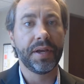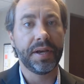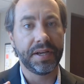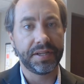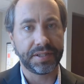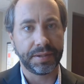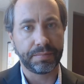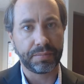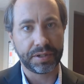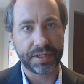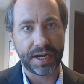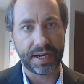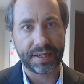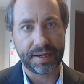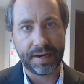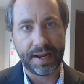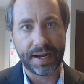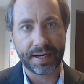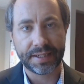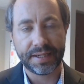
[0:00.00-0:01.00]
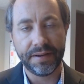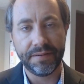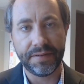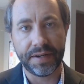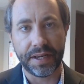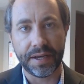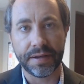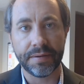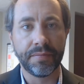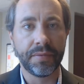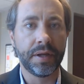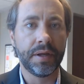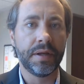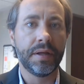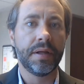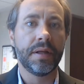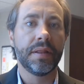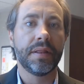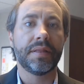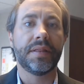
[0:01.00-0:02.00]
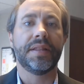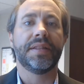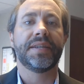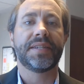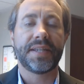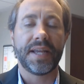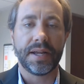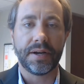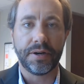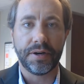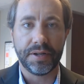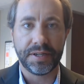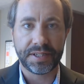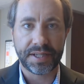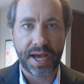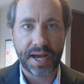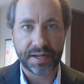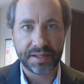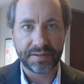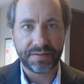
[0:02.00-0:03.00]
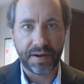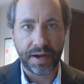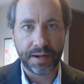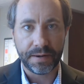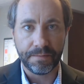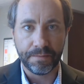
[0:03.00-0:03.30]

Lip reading: is the protected activity, then the standard is satisfied.